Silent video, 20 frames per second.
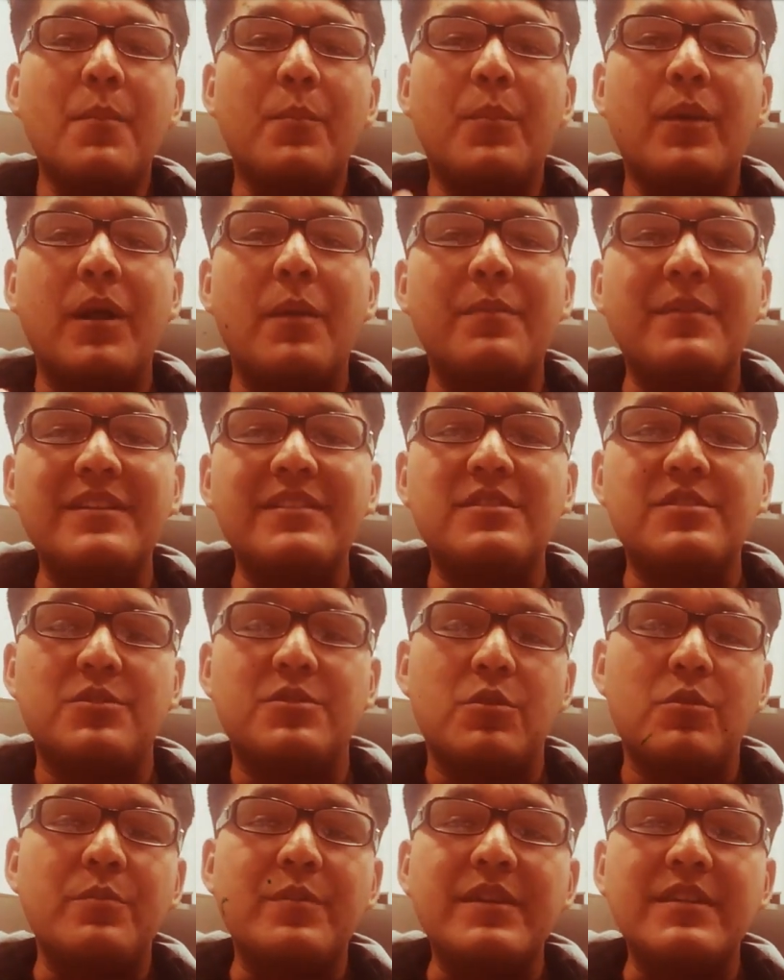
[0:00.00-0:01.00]
But I've been
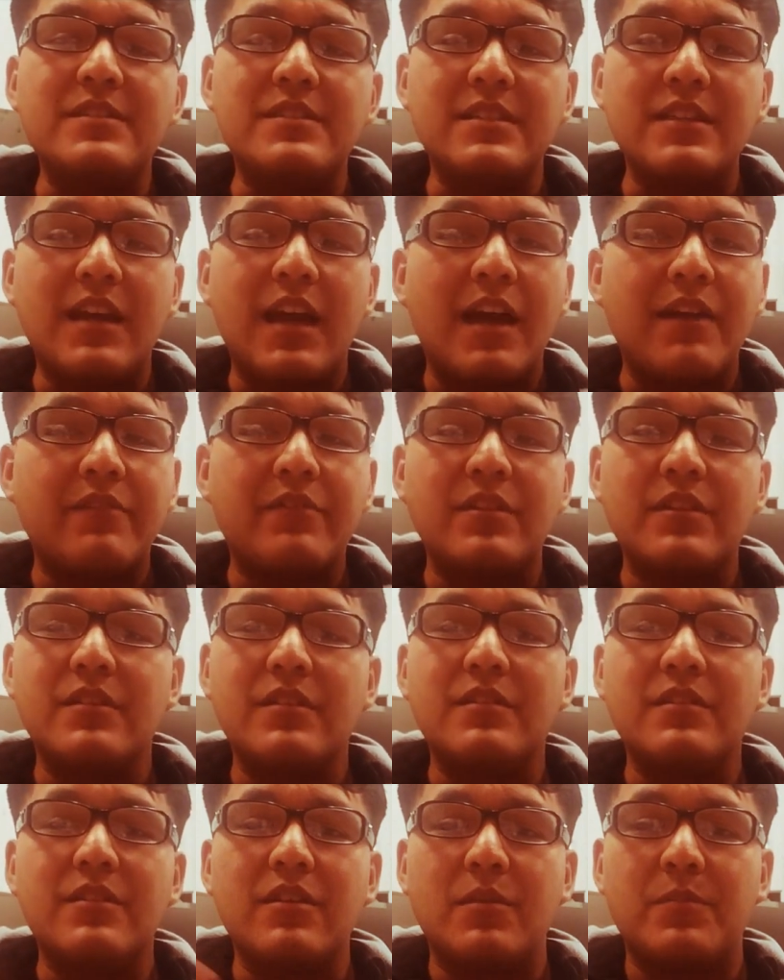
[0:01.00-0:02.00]
so busy, I
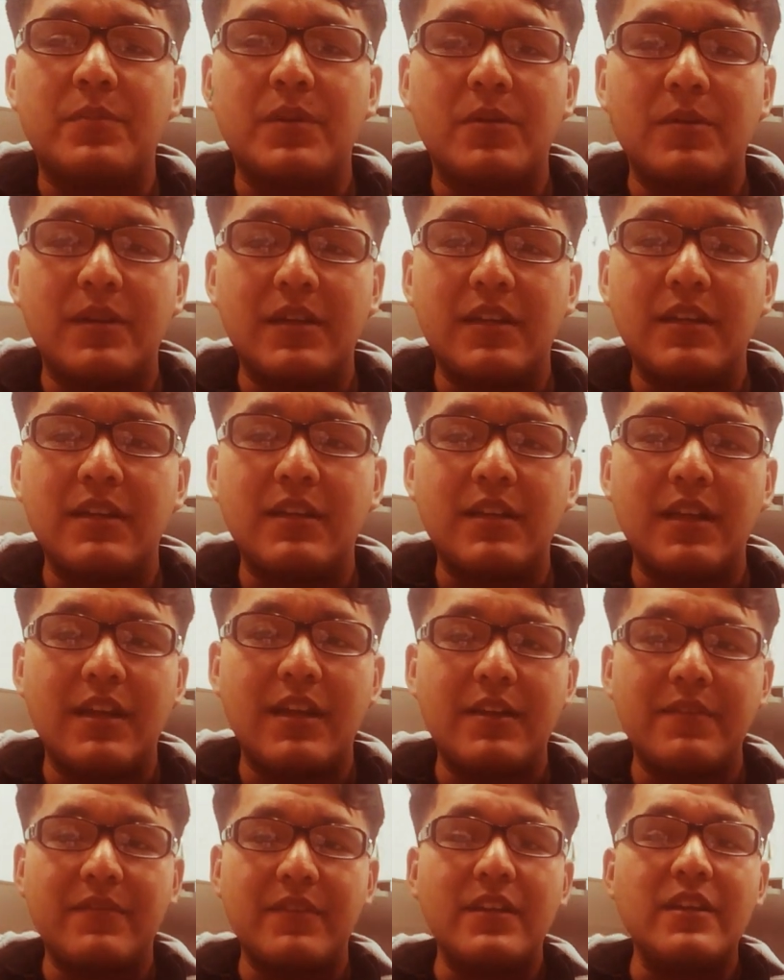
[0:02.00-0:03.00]
haven't uploaded
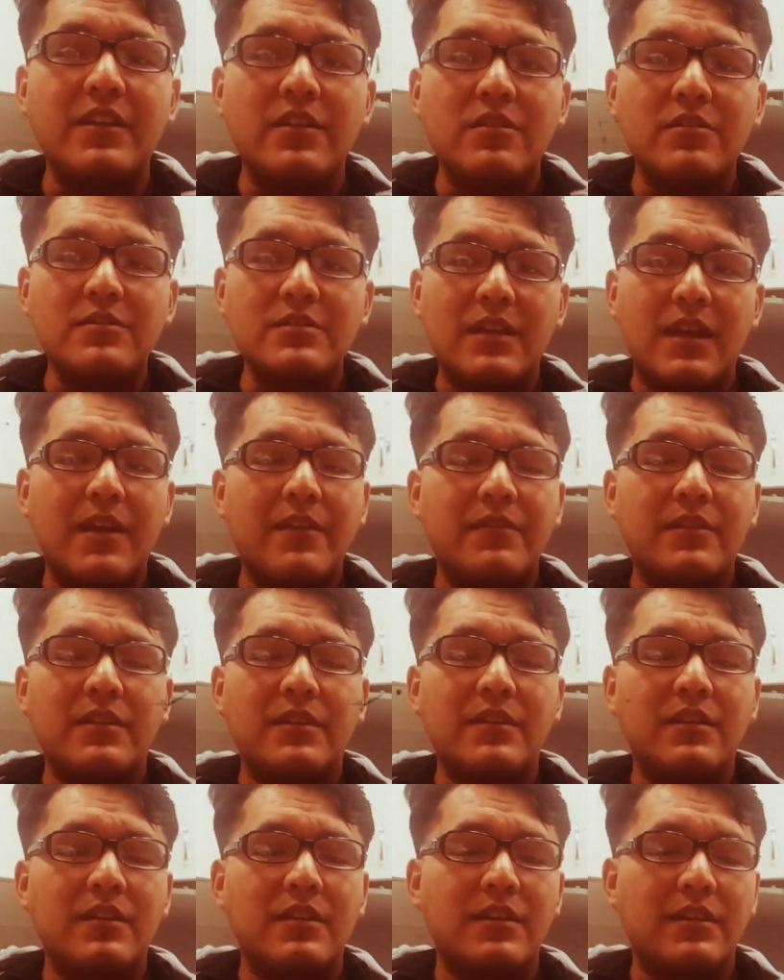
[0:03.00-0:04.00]
any videos. I
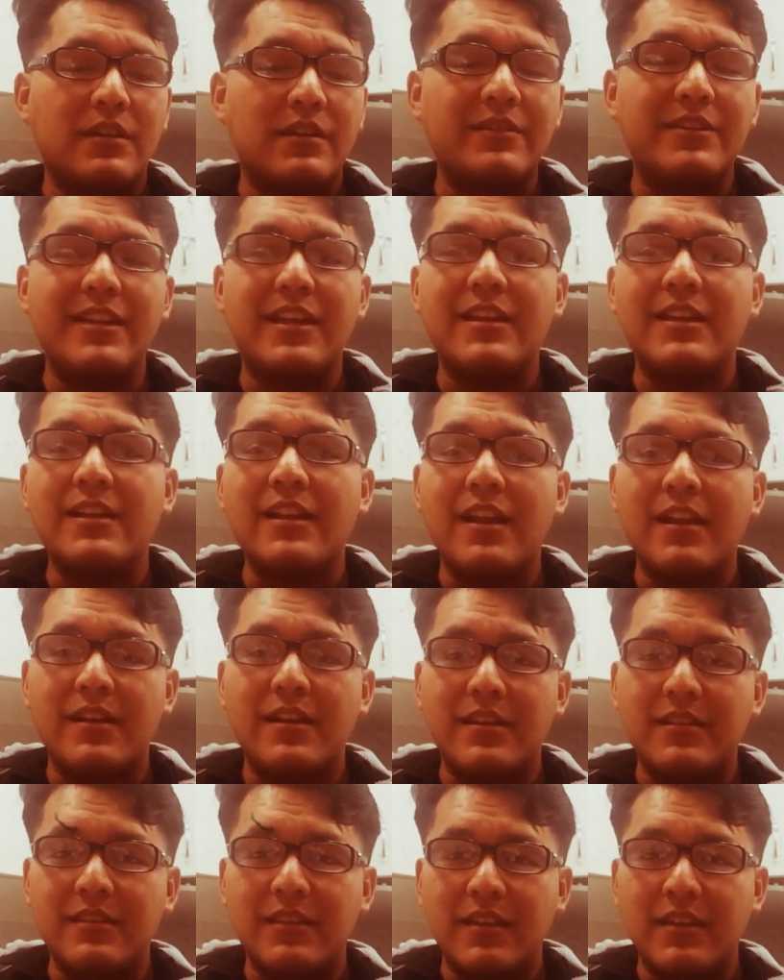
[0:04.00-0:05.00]
haven't even edited
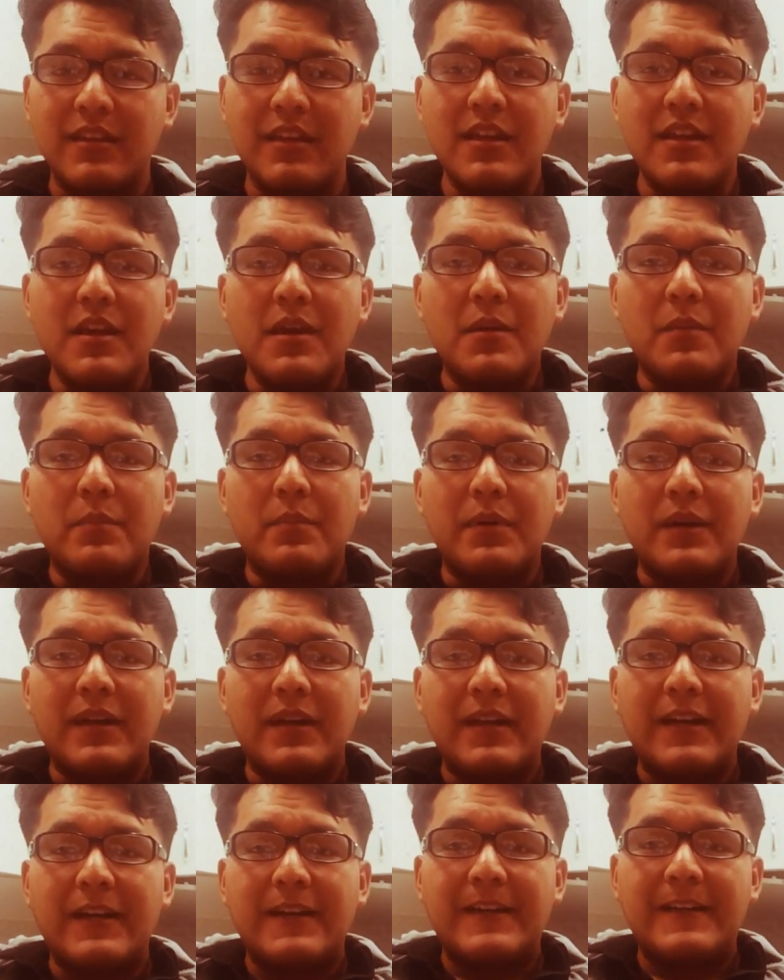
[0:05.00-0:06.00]
anything. But